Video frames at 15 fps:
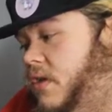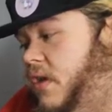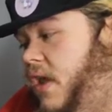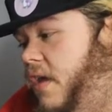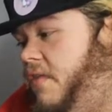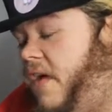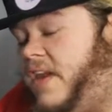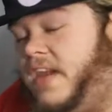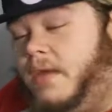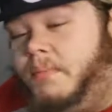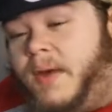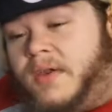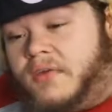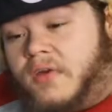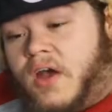if I need a
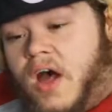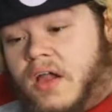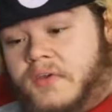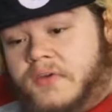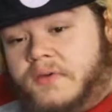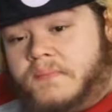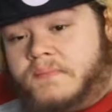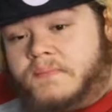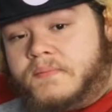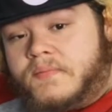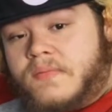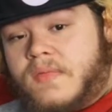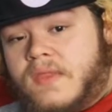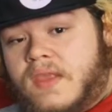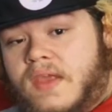better cutter,
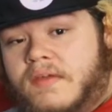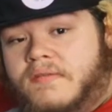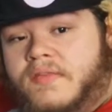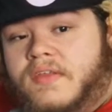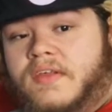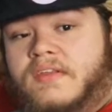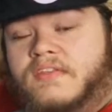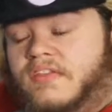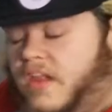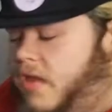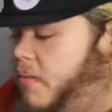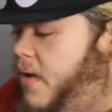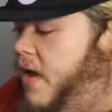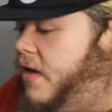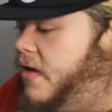if the
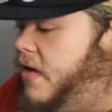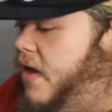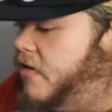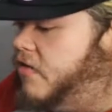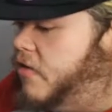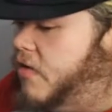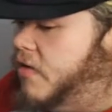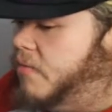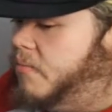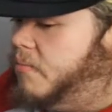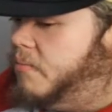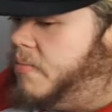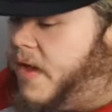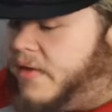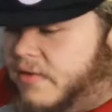silhouette has a
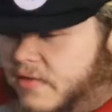better,